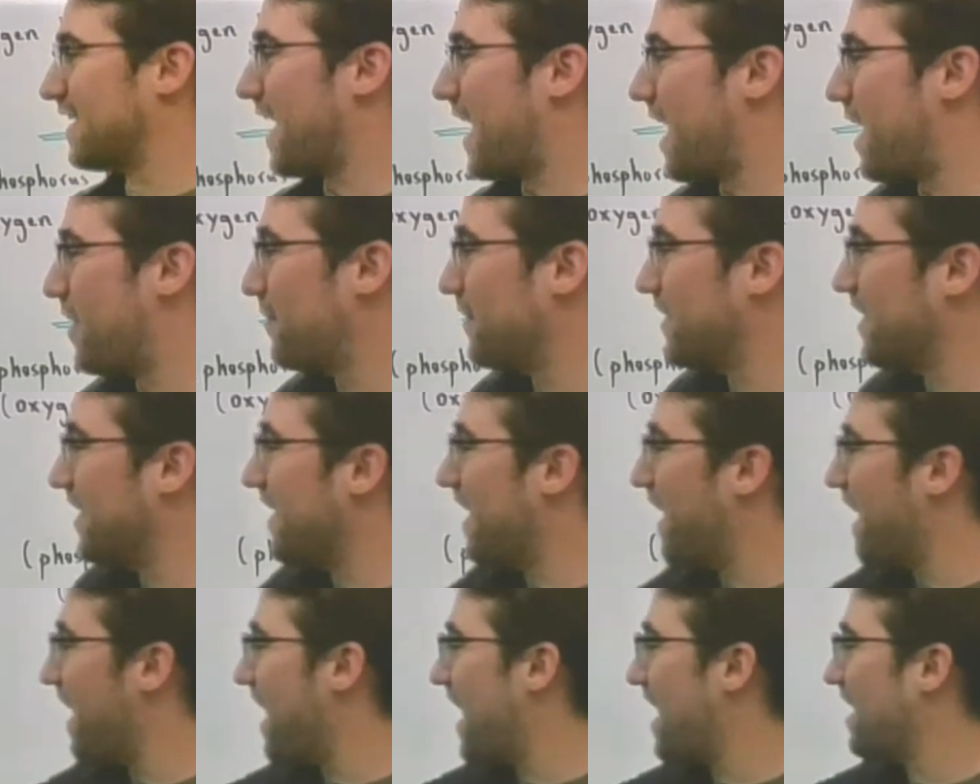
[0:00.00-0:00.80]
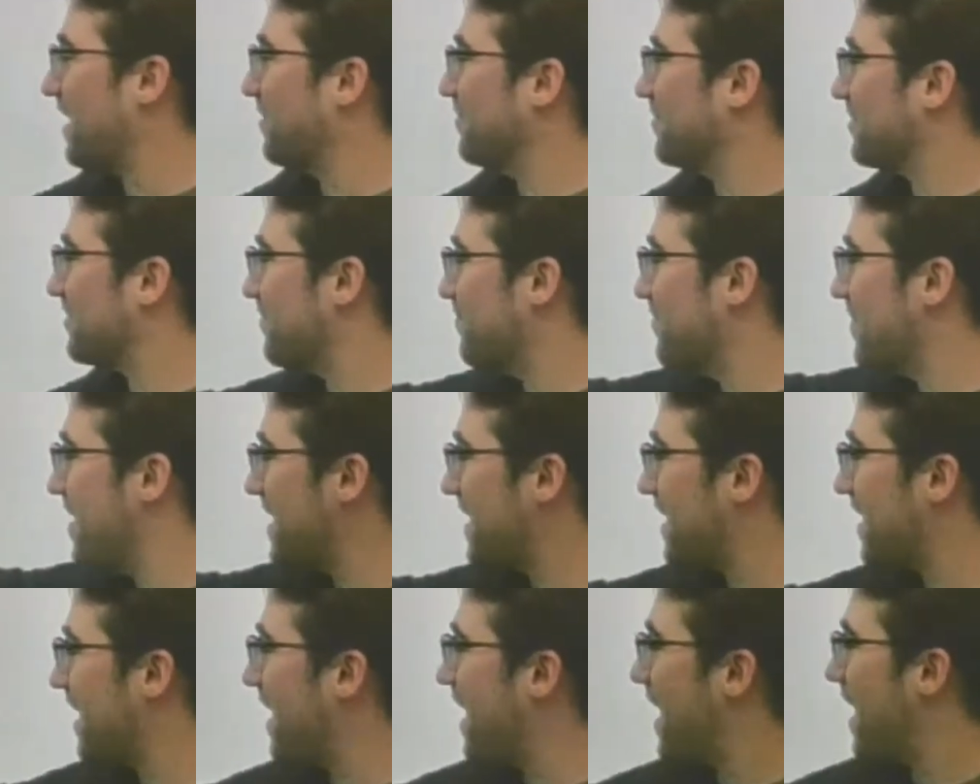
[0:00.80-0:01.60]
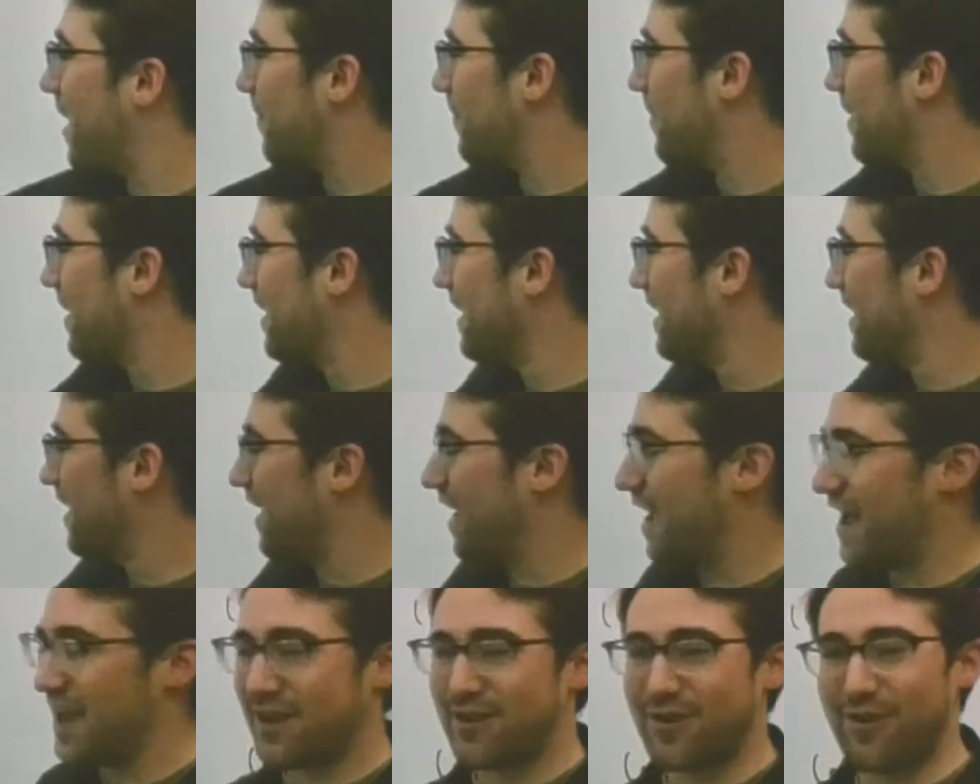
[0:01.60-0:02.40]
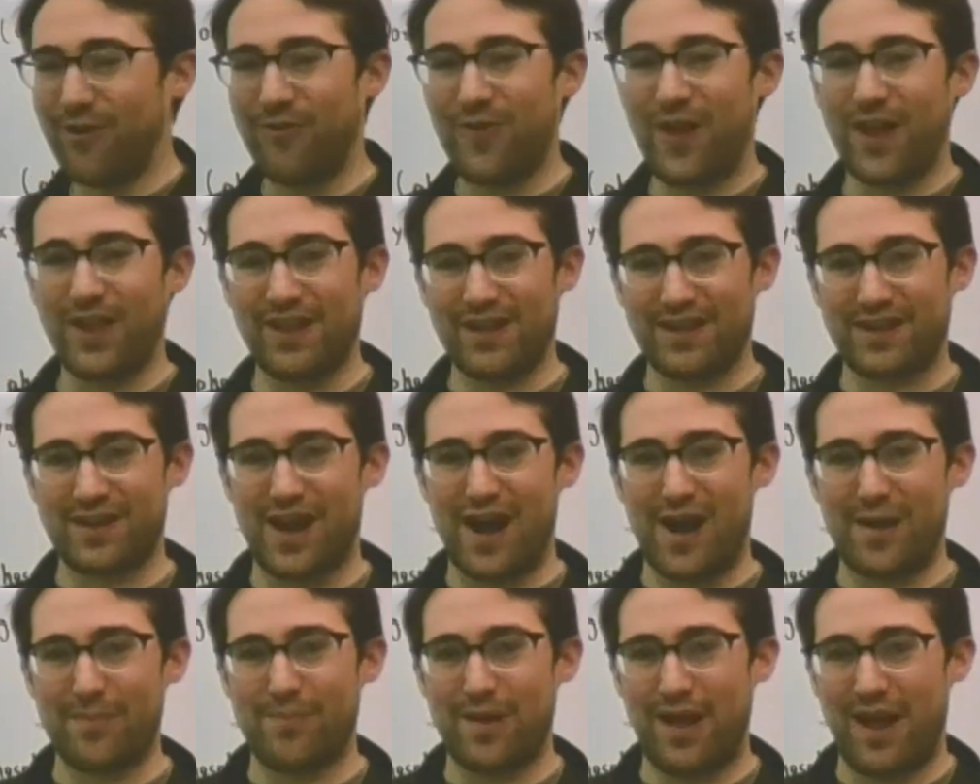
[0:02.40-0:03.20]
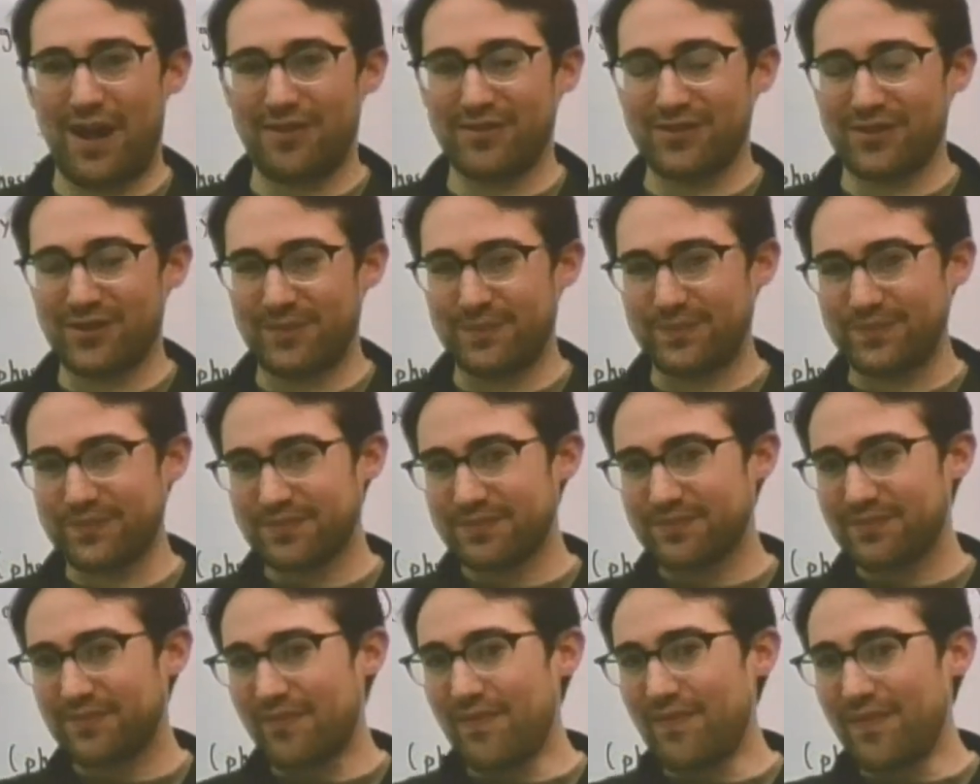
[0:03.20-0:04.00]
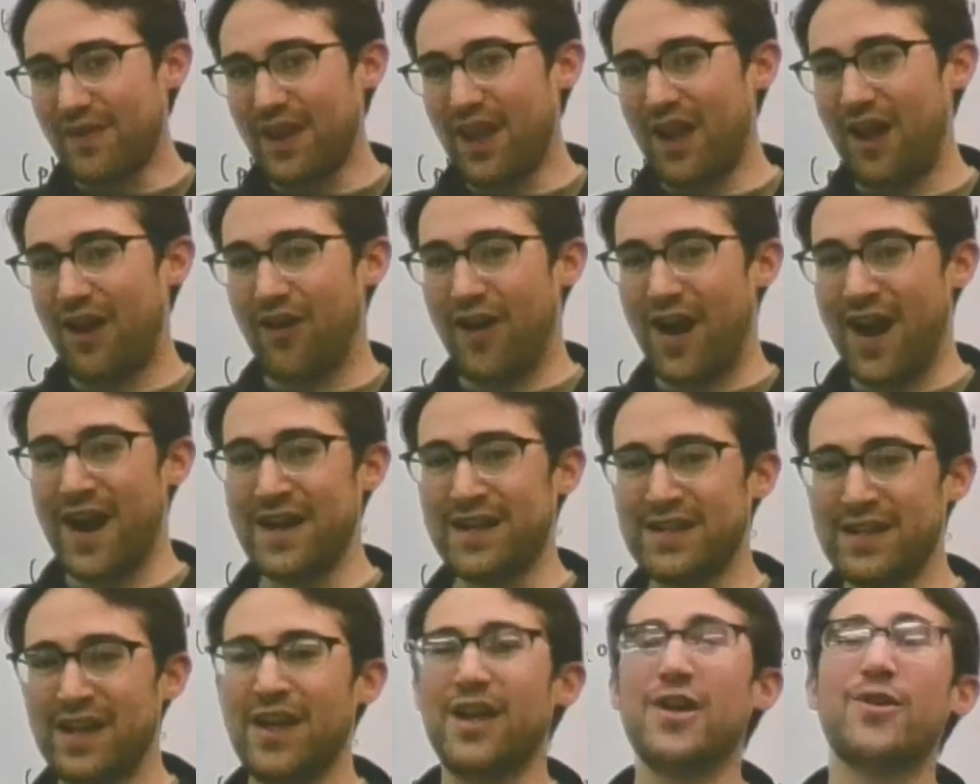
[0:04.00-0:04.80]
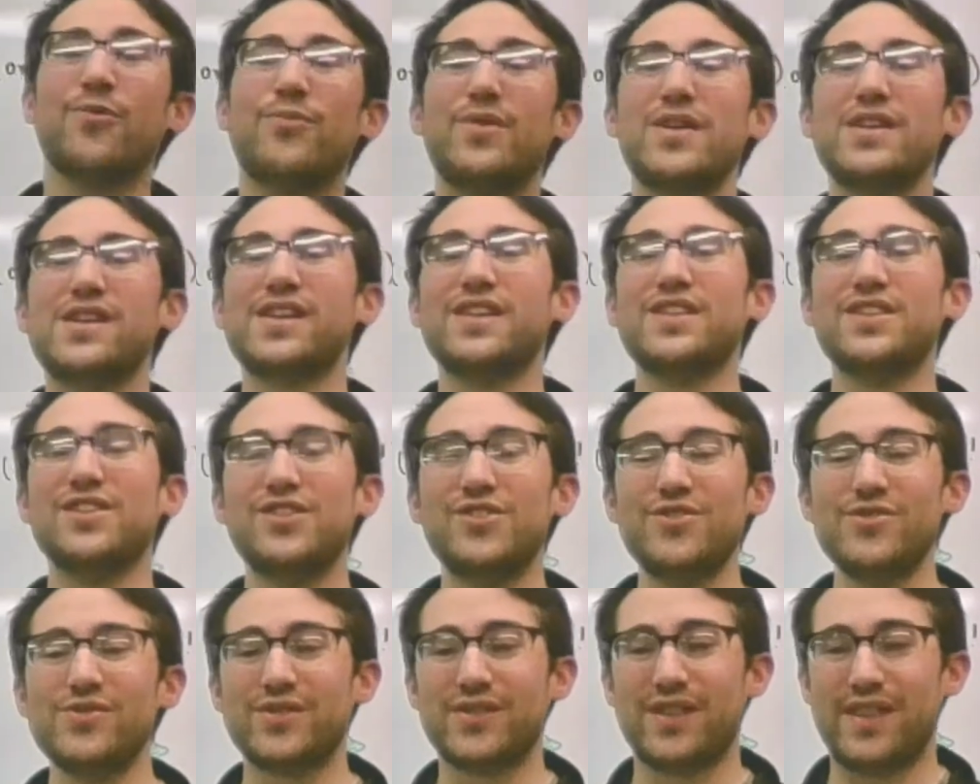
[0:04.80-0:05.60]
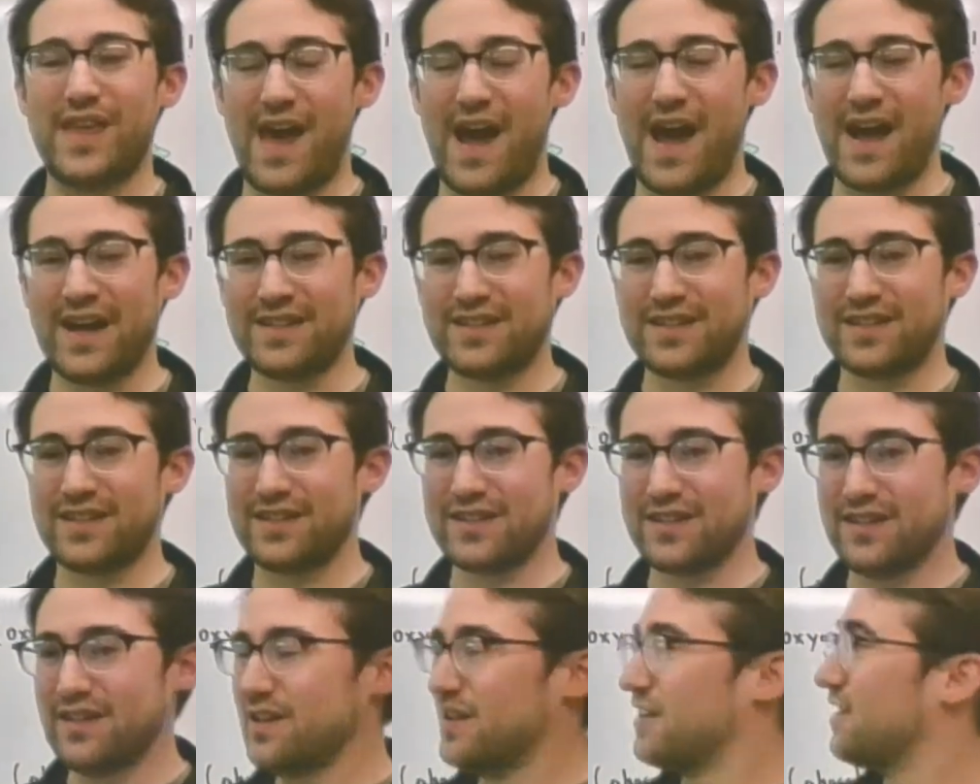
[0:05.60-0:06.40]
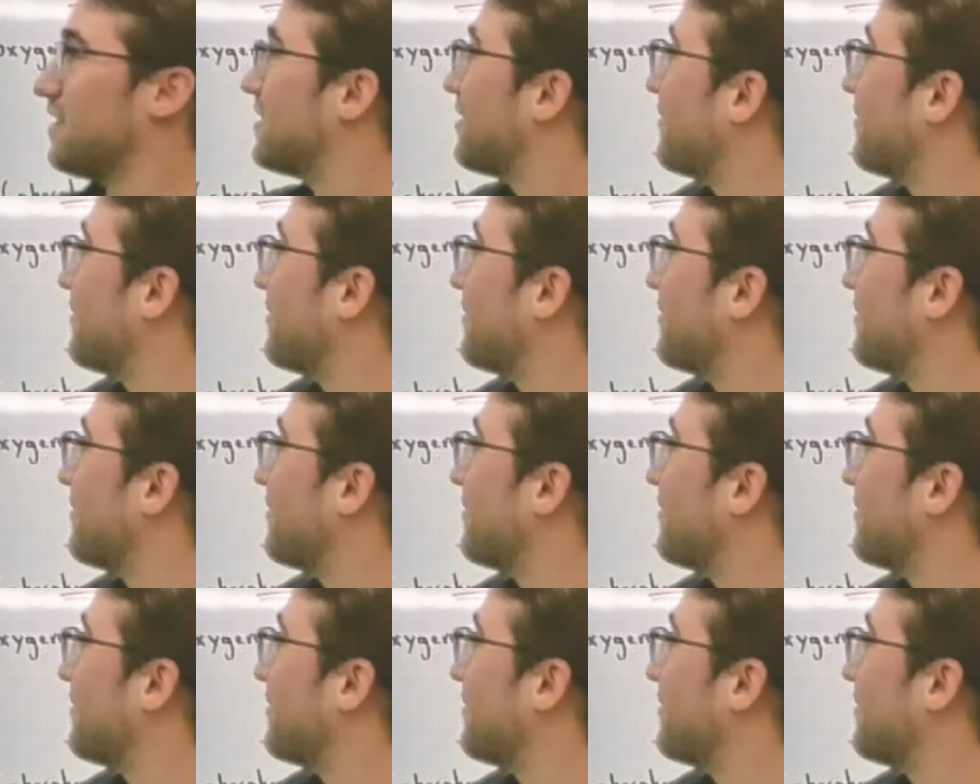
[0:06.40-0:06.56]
how many atoms make up a covalent compound. All right? We can use that to